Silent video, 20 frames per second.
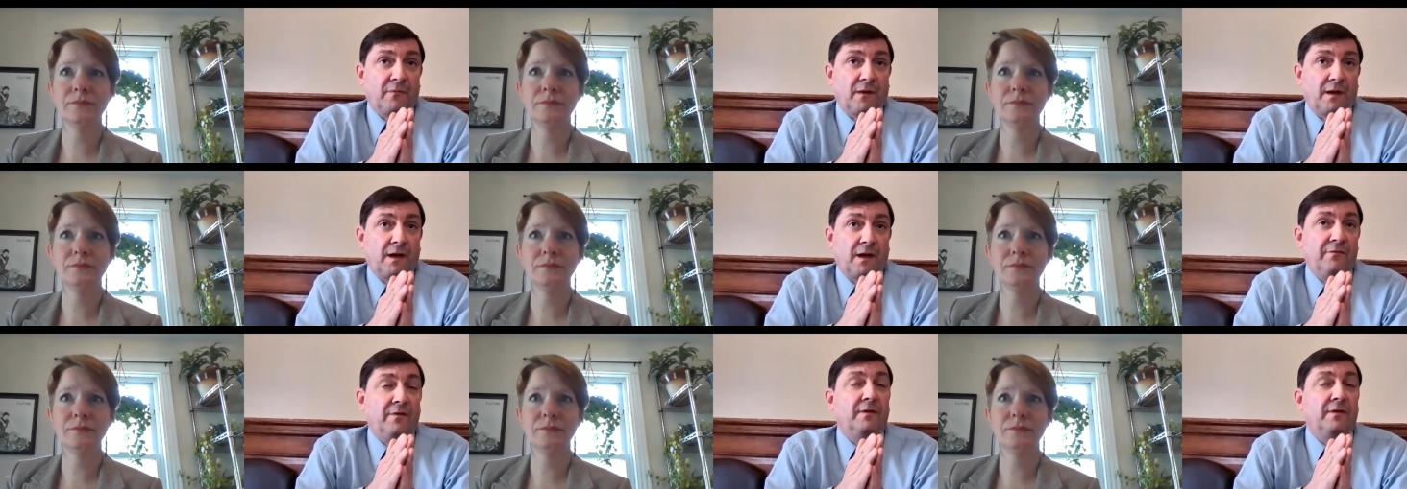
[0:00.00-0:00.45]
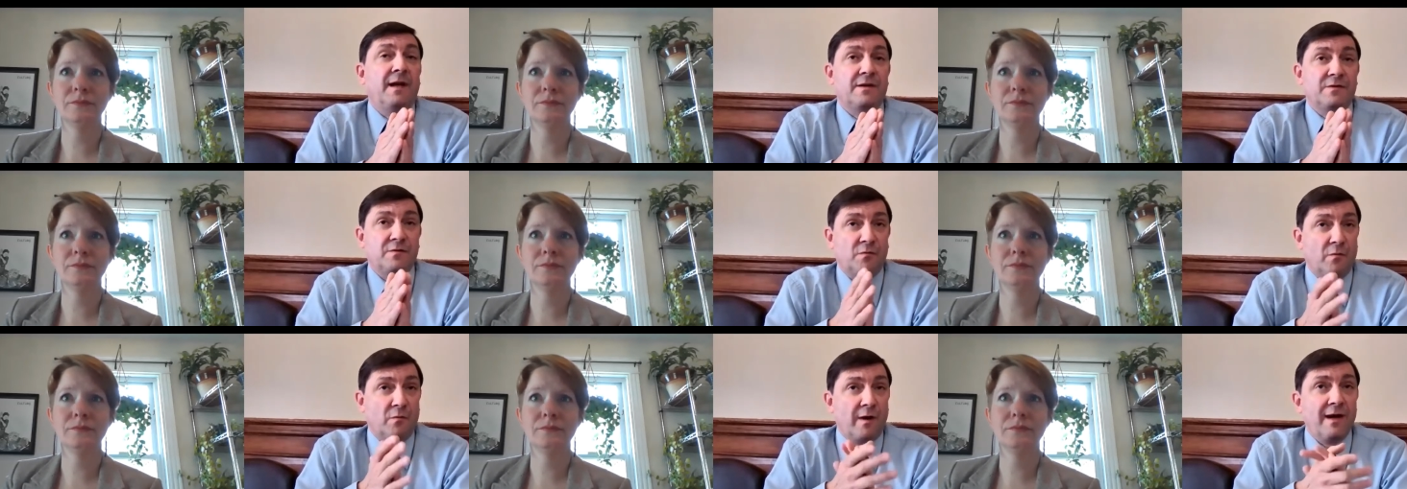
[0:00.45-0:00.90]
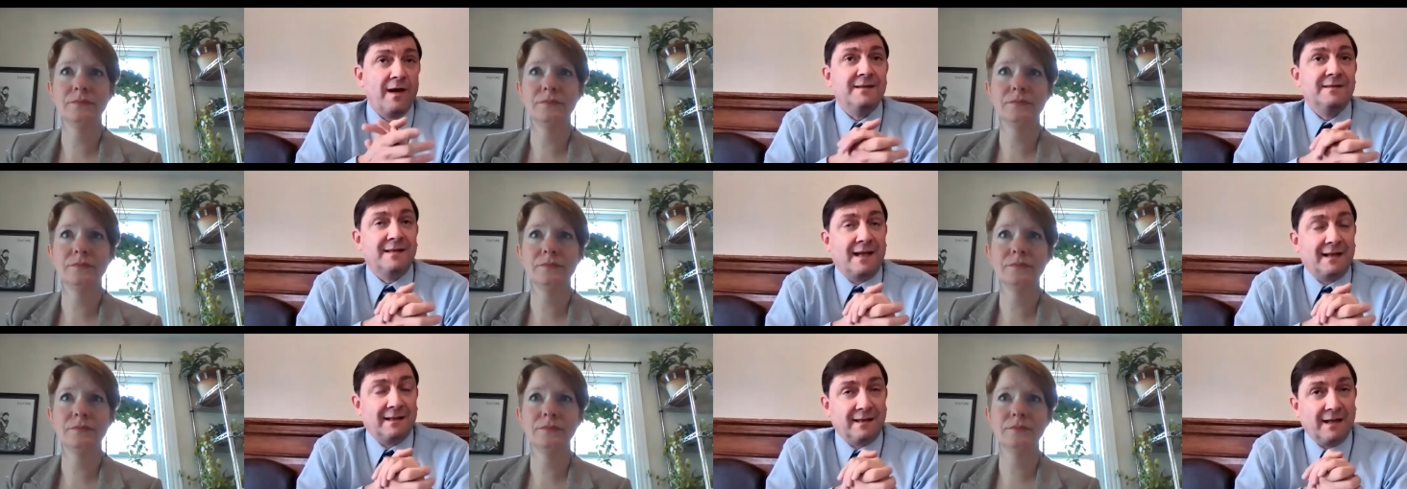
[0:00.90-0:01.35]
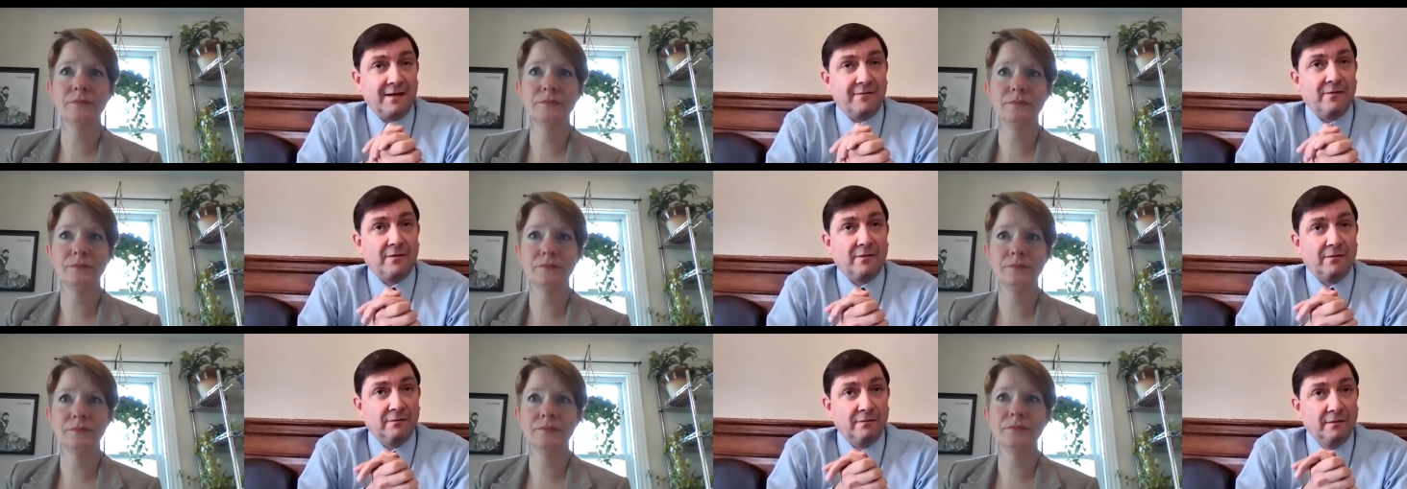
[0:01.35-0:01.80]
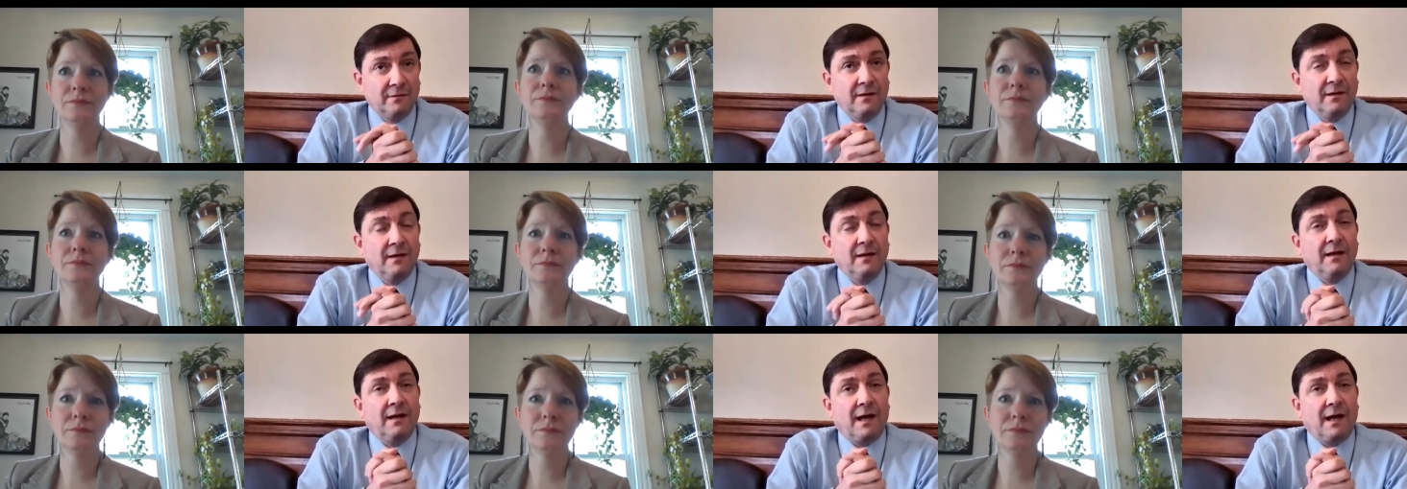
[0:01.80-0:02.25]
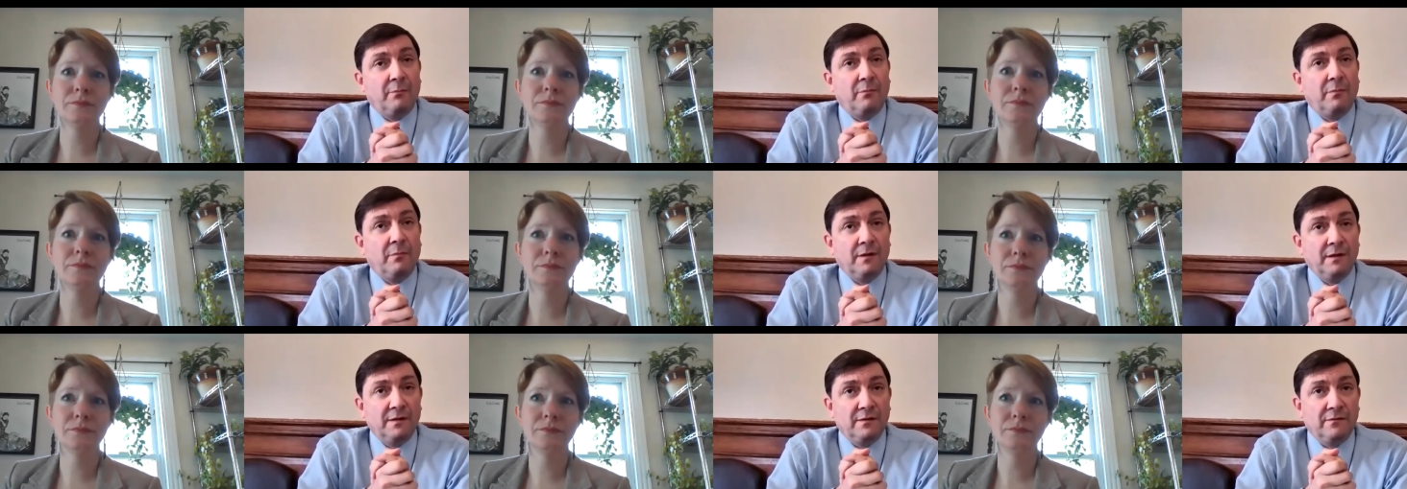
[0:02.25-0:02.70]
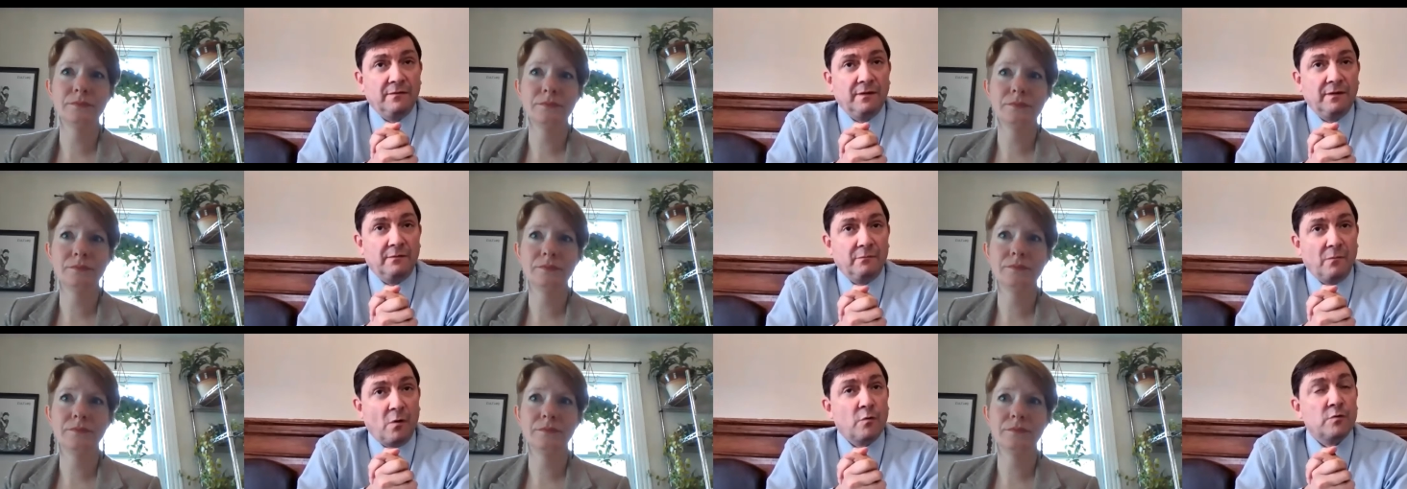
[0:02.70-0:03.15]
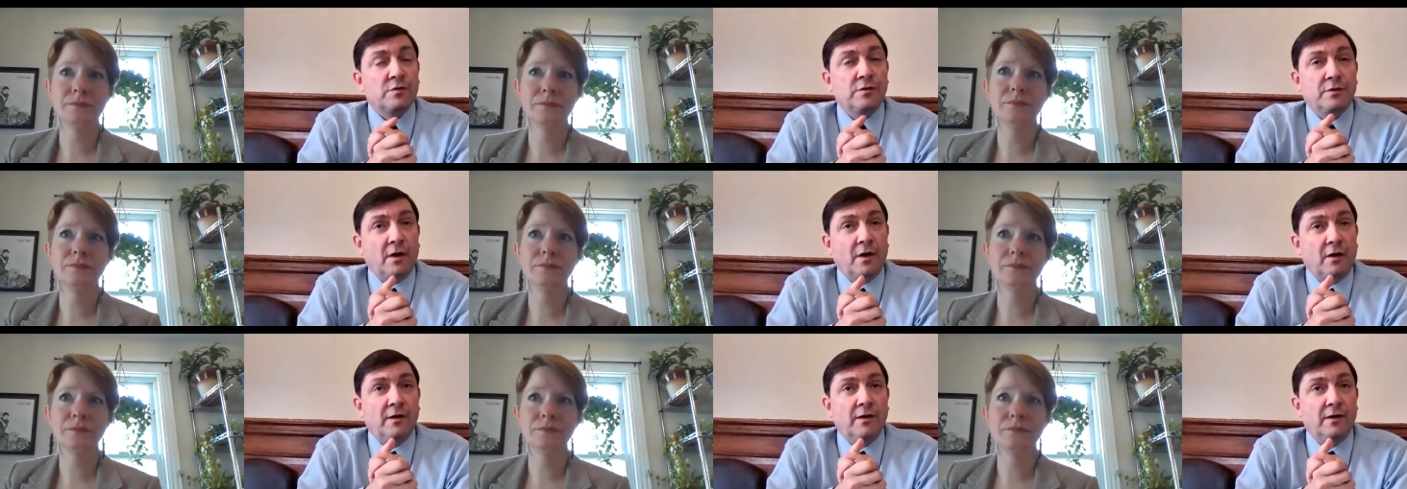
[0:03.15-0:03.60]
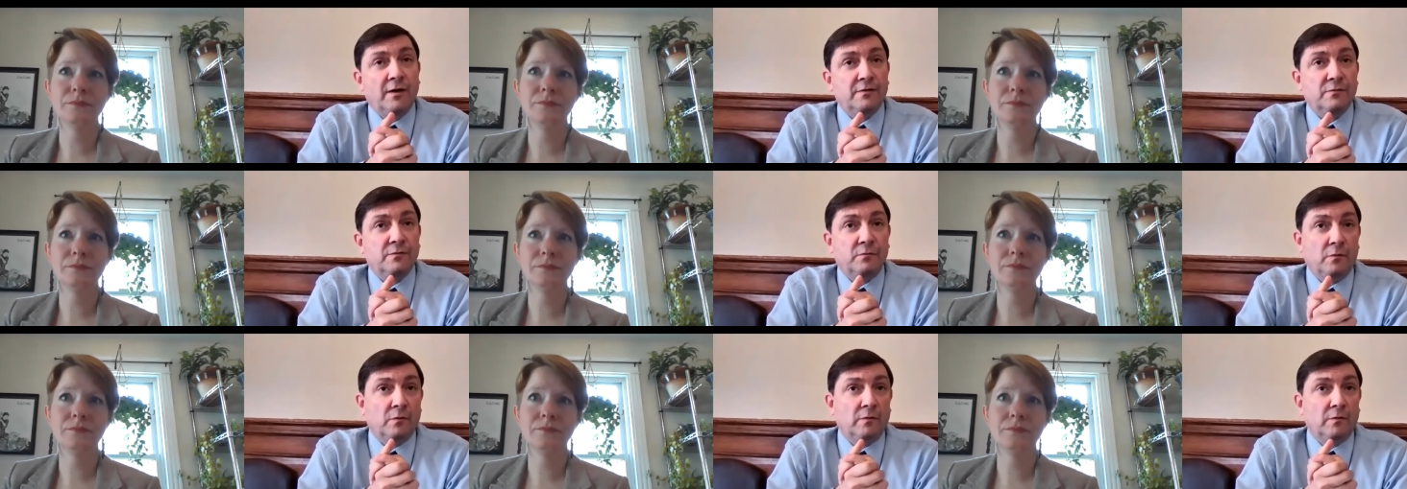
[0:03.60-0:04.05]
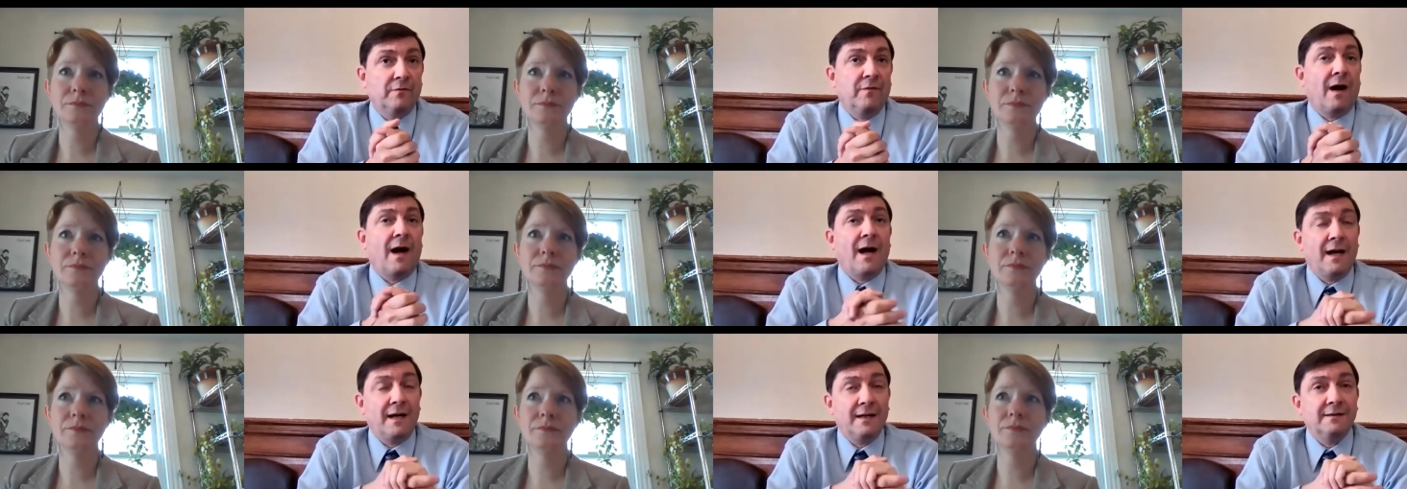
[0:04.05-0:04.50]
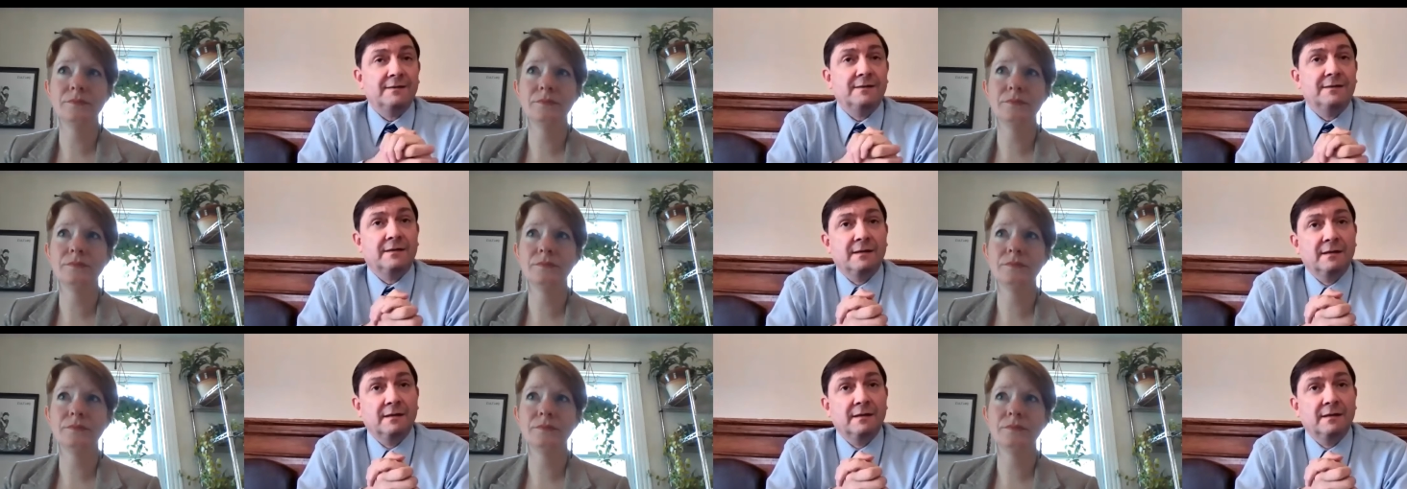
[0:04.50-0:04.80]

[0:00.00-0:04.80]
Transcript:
Speaker 1: it doesn't raise that level, I believe that most attorneys will advise